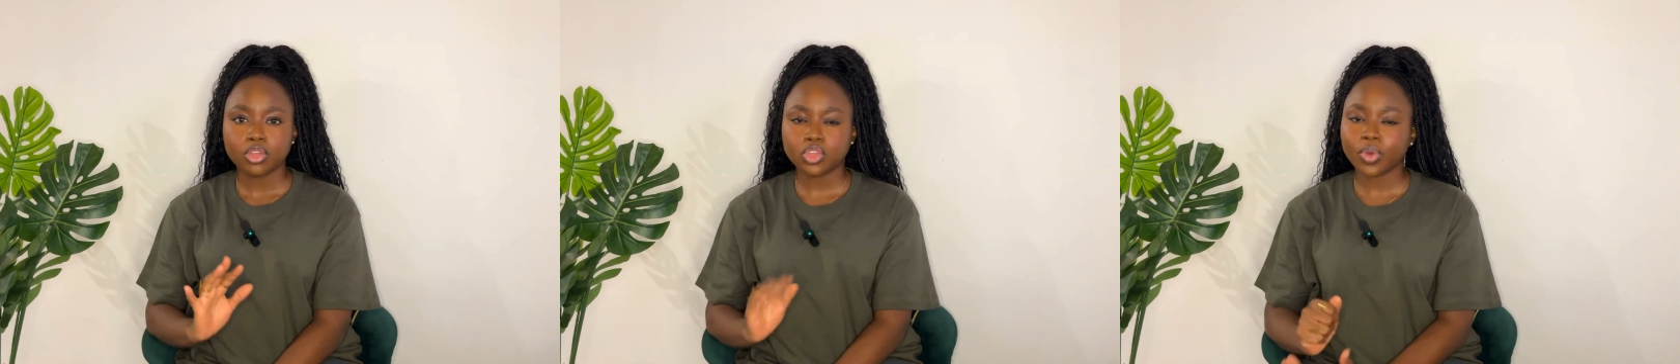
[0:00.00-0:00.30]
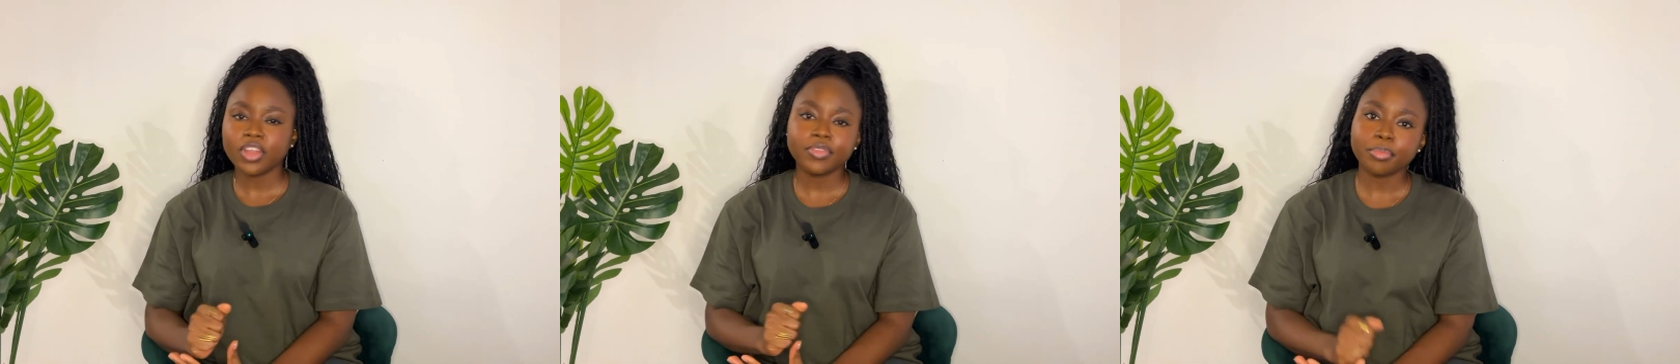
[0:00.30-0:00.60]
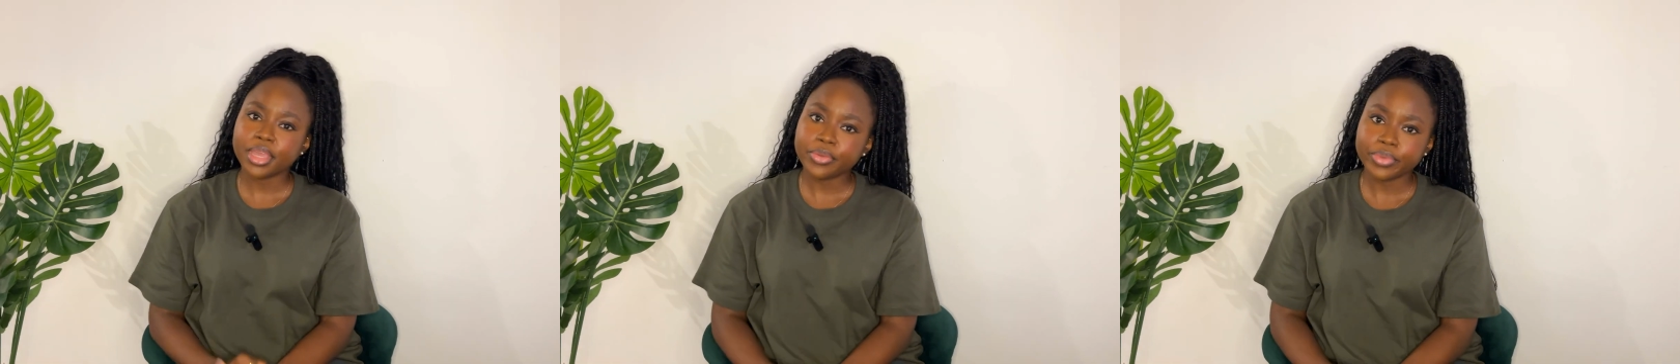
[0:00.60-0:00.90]
So one of the
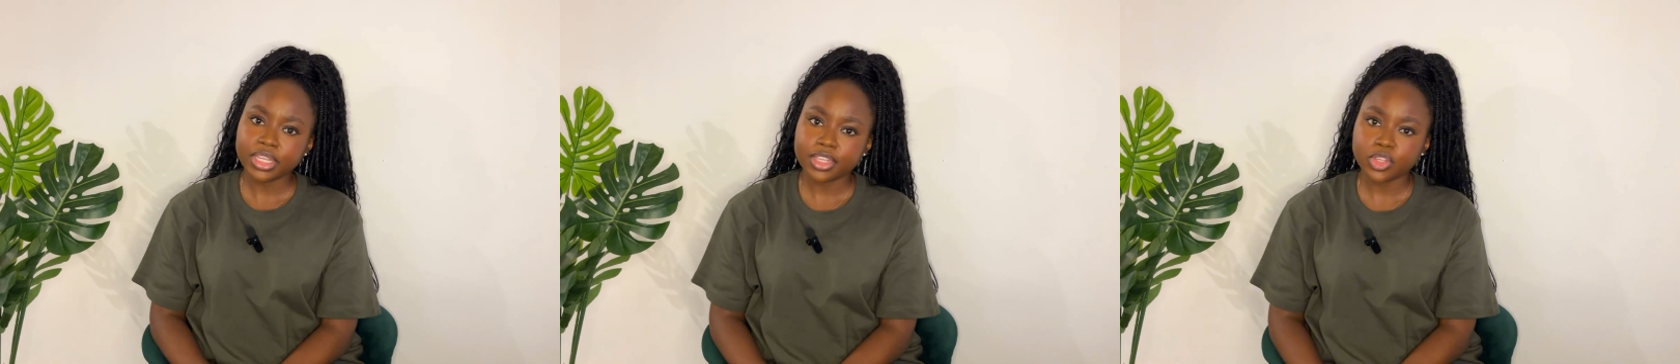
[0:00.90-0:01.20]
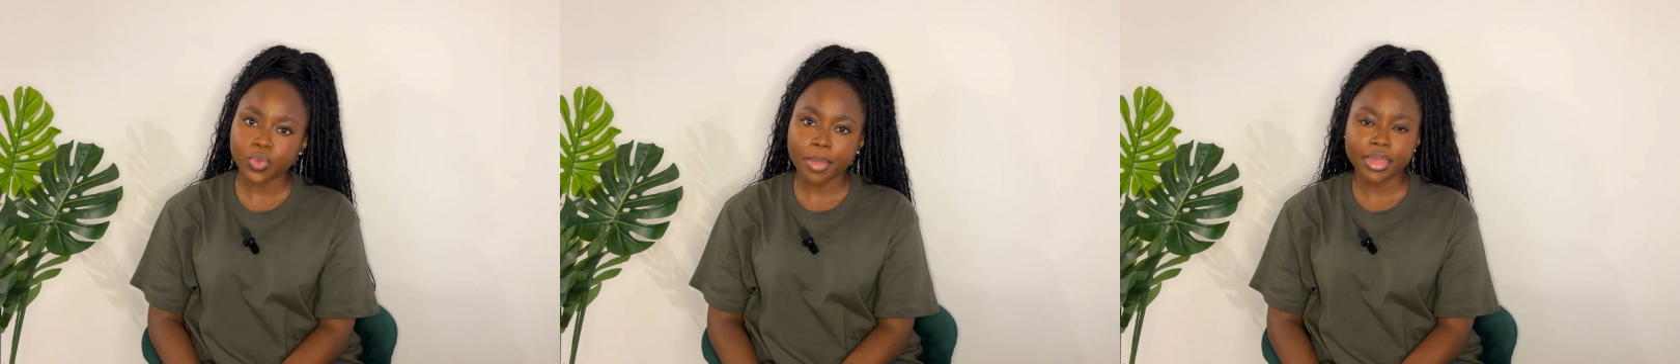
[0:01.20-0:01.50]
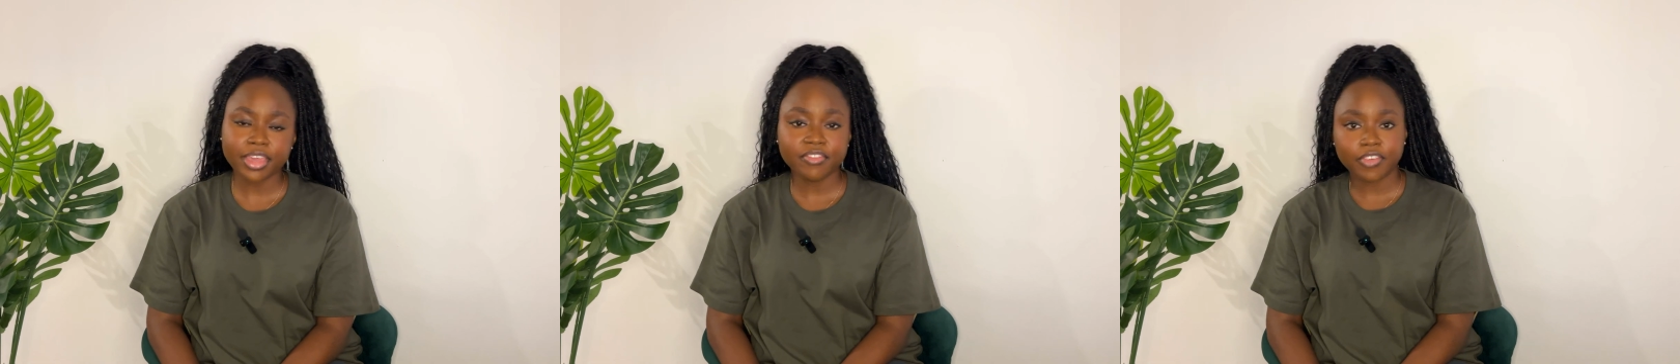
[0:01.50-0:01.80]
main reasons why
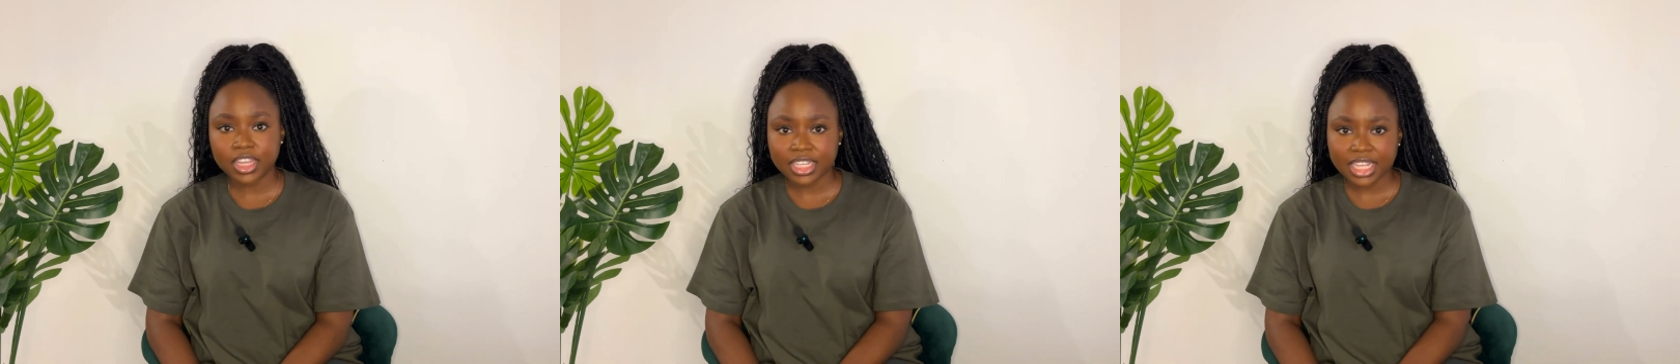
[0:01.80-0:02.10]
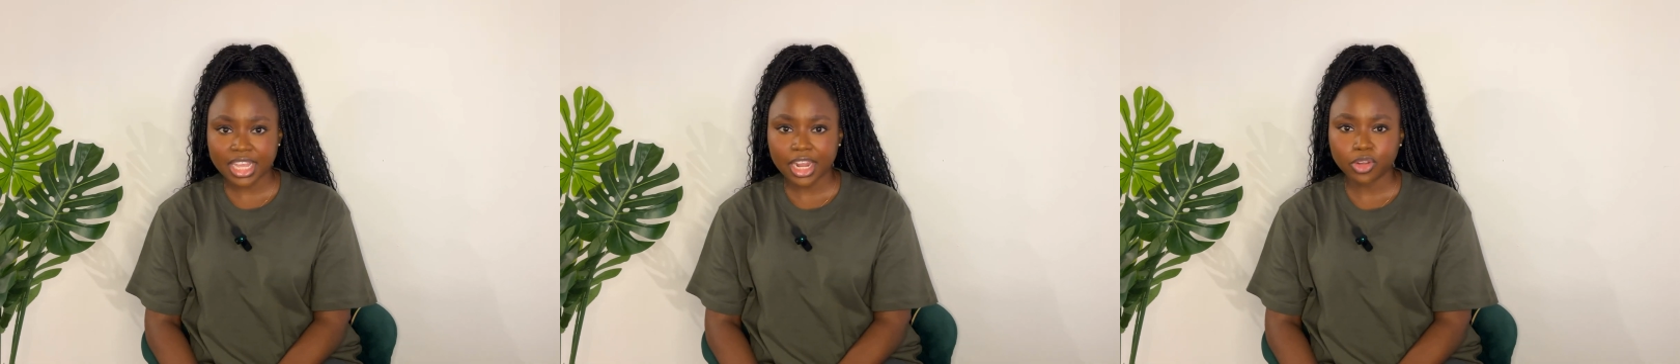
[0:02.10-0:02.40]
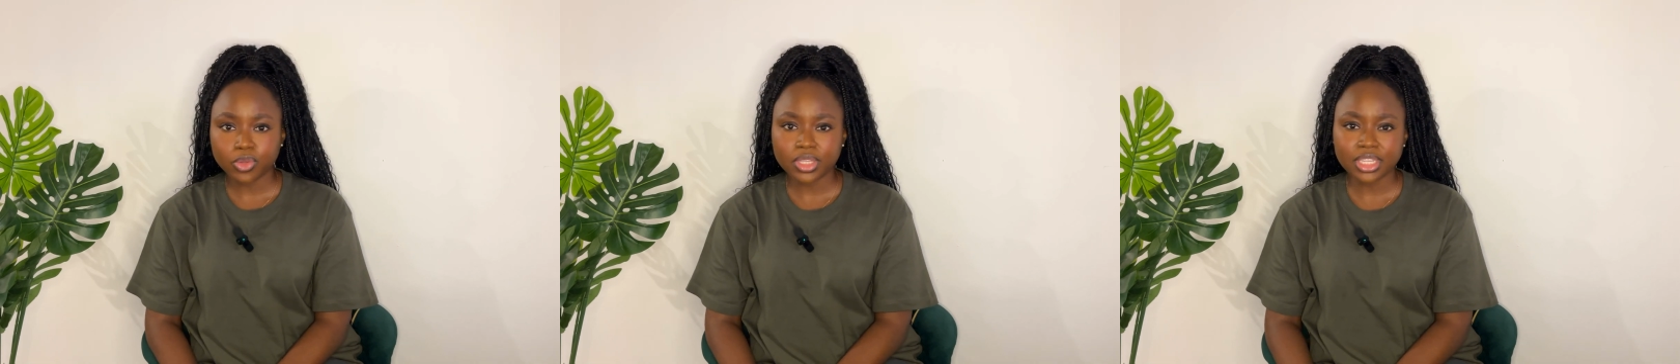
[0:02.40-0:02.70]
making friends as an
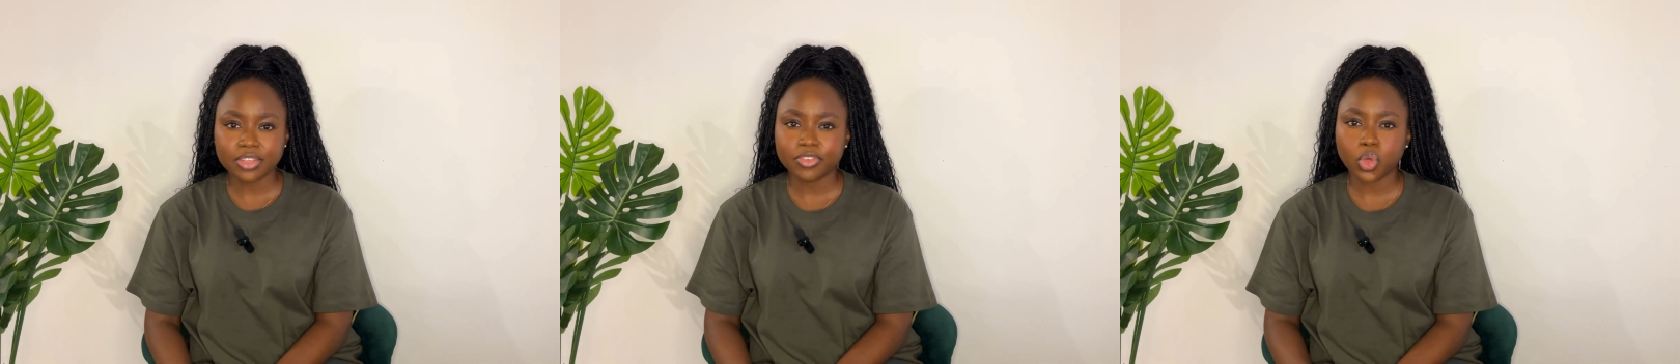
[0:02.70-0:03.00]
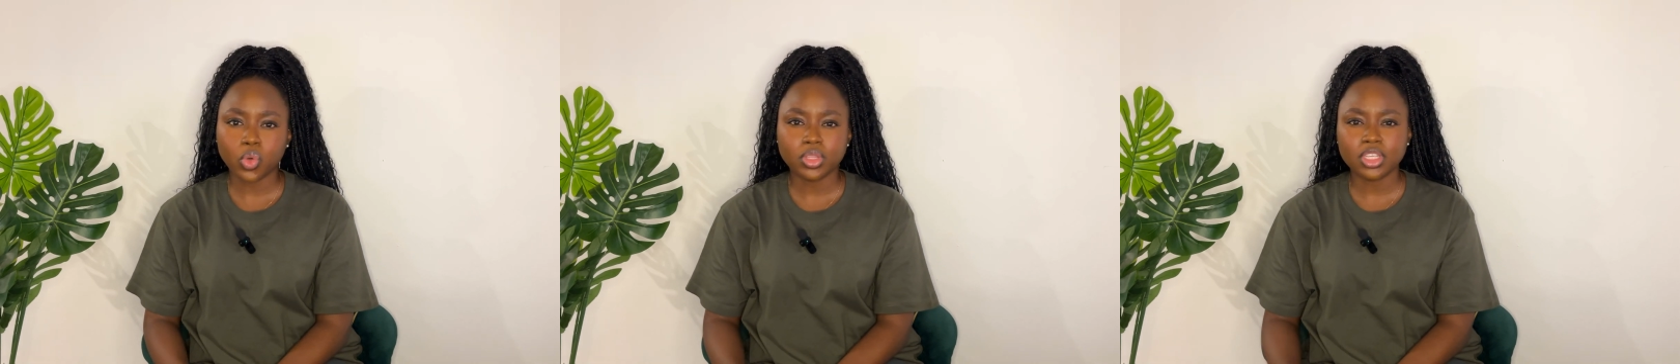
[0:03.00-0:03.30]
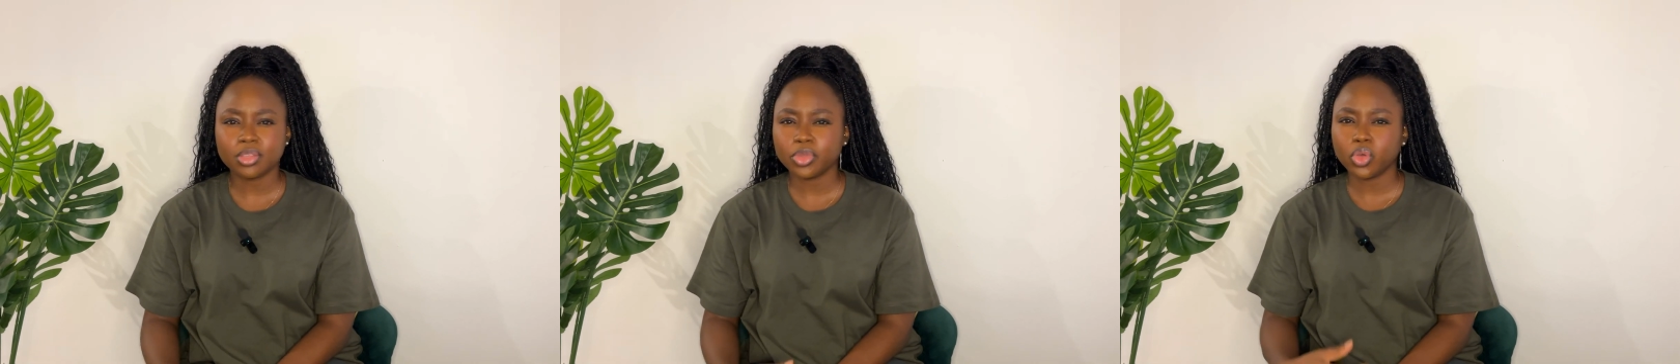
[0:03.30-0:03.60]
adult is difficult
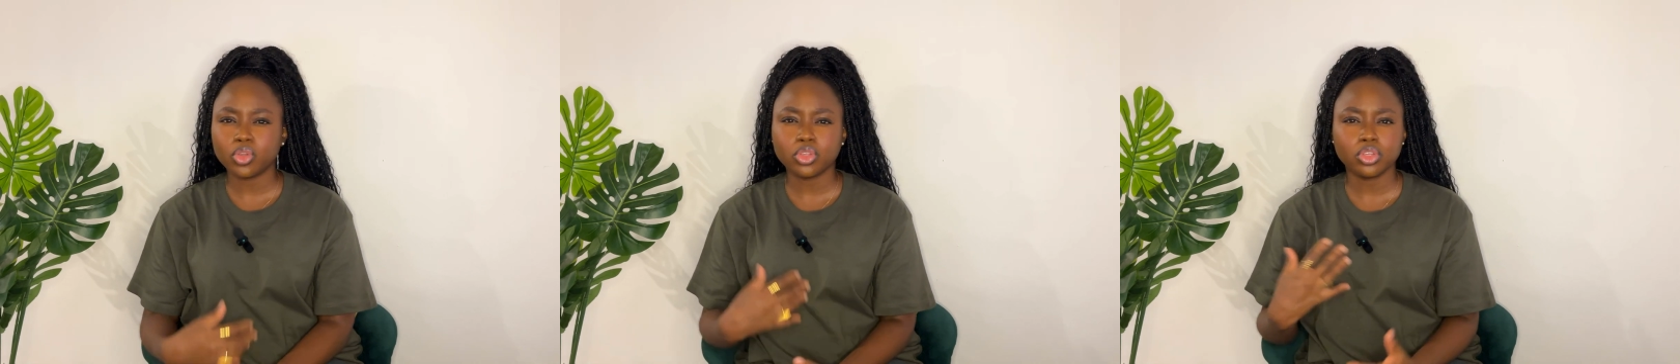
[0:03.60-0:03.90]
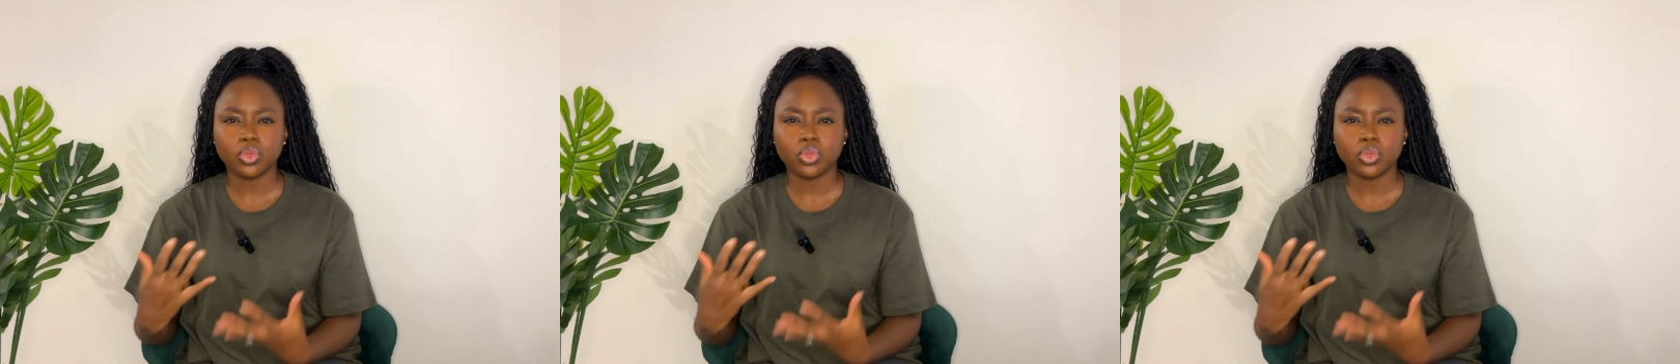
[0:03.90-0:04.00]
is because